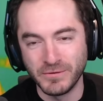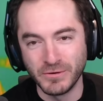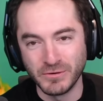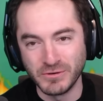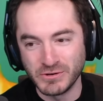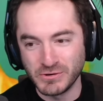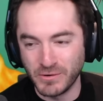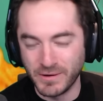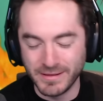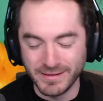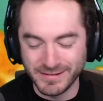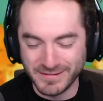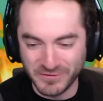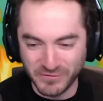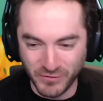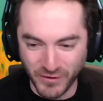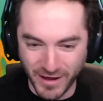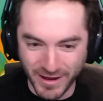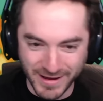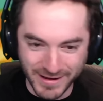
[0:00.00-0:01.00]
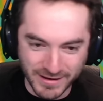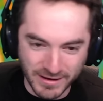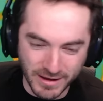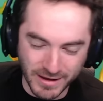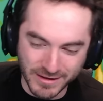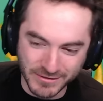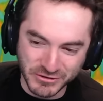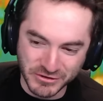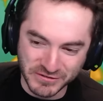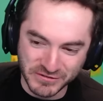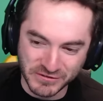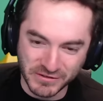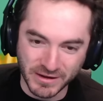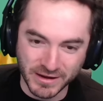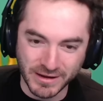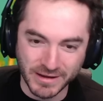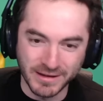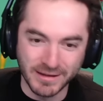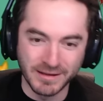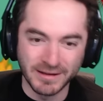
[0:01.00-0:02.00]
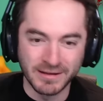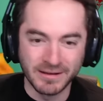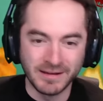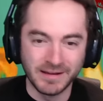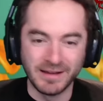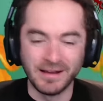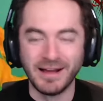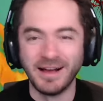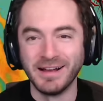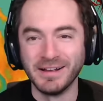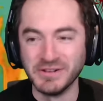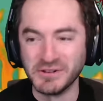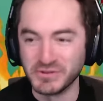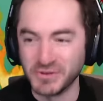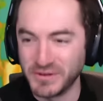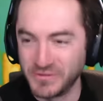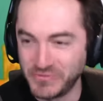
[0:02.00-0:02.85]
you enjoy it, that's fine. I just, I enjoy